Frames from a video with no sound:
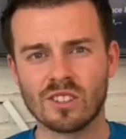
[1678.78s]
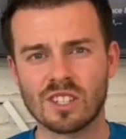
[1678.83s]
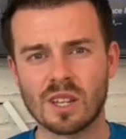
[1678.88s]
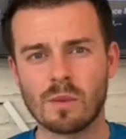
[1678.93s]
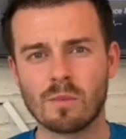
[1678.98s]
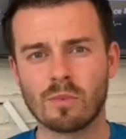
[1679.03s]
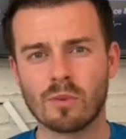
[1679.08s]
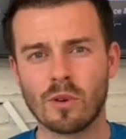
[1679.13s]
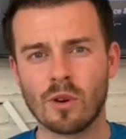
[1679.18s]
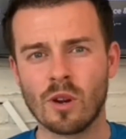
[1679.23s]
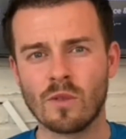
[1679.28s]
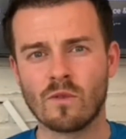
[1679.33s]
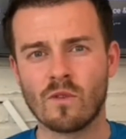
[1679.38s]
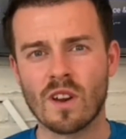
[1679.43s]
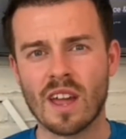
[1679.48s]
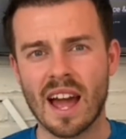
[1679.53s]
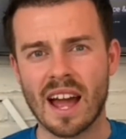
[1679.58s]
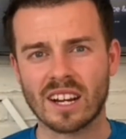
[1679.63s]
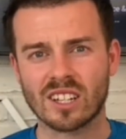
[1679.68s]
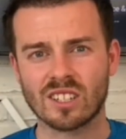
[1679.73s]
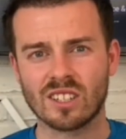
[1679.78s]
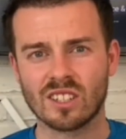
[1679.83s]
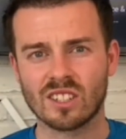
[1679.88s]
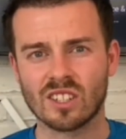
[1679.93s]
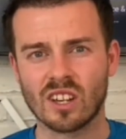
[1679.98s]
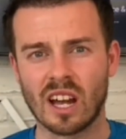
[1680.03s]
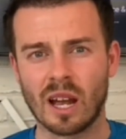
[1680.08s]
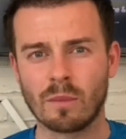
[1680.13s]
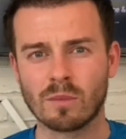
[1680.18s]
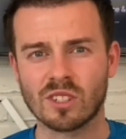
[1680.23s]
improve reaction
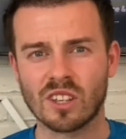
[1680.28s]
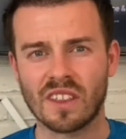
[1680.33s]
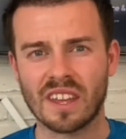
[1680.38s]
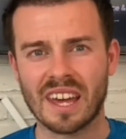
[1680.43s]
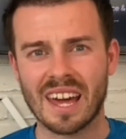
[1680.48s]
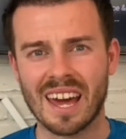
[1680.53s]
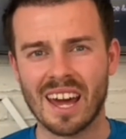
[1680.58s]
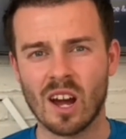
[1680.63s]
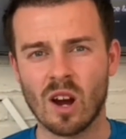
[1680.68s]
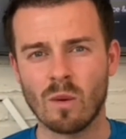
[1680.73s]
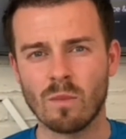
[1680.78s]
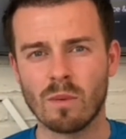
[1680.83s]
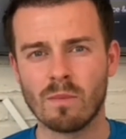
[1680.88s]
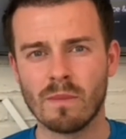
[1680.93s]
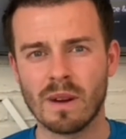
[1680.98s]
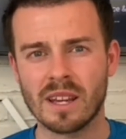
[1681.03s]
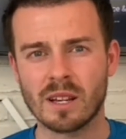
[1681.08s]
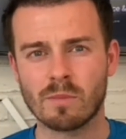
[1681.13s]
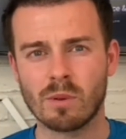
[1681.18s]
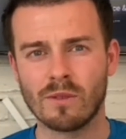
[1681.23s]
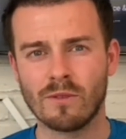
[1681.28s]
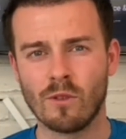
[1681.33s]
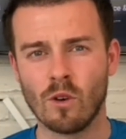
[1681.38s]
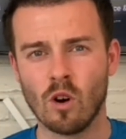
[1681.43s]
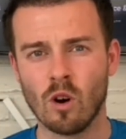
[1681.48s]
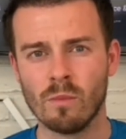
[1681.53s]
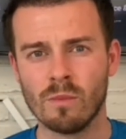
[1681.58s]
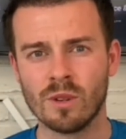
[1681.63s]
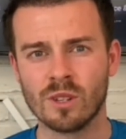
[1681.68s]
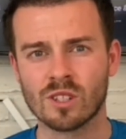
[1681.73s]
time, so they help make
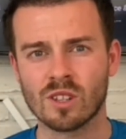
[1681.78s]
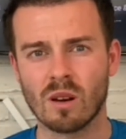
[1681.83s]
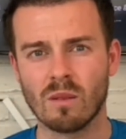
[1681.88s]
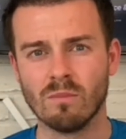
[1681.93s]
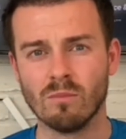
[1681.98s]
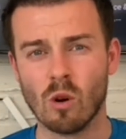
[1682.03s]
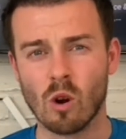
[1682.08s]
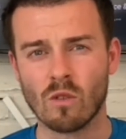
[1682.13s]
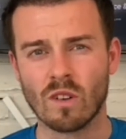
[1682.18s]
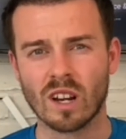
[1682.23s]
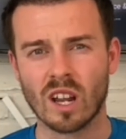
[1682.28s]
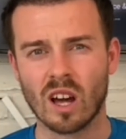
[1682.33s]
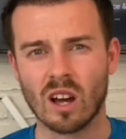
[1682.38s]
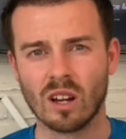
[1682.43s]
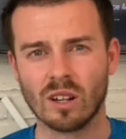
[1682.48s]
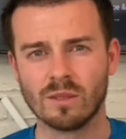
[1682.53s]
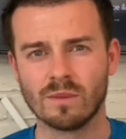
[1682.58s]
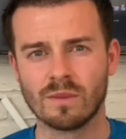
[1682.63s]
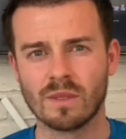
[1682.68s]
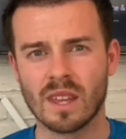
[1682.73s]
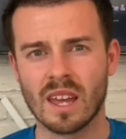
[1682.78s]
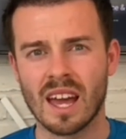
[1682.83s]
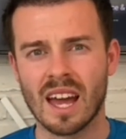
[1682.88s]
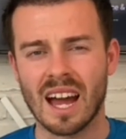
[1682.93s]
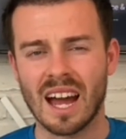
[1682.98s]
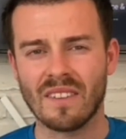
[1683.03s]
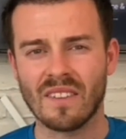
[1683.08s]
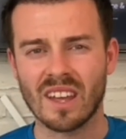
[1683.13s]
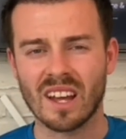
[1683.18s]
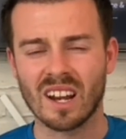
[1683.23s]
performers more alert,
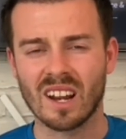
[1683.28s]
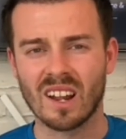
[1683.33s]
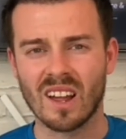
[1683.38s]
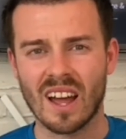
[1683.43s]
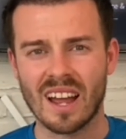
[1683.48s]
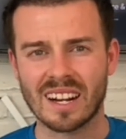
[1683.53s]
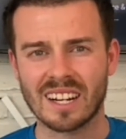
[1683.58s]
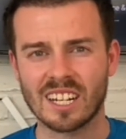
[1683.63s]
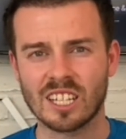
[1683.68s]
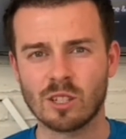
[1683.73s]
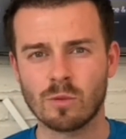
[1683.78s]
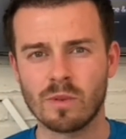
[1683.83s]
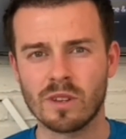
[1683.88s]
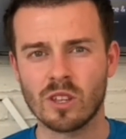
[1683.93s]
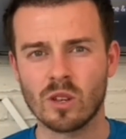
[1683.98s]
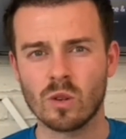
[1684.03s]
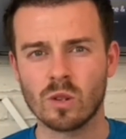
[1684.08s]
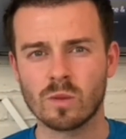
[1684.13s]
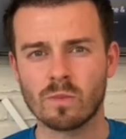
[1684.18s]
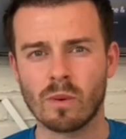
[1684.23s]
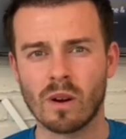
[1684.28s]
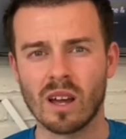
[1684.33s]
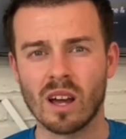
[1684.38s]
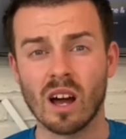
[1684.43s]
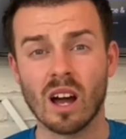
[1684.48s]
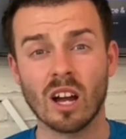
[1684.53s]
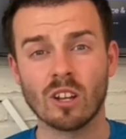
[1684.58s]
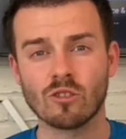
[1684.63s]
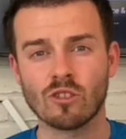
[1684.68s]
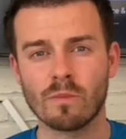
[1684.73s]
and they are likely to be used by
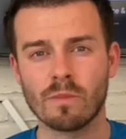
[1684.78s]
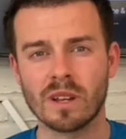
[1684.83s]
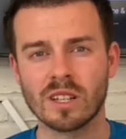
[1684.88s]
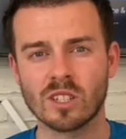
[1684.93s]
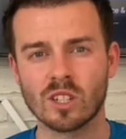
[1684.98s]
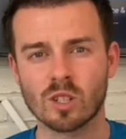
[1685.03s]
100-meter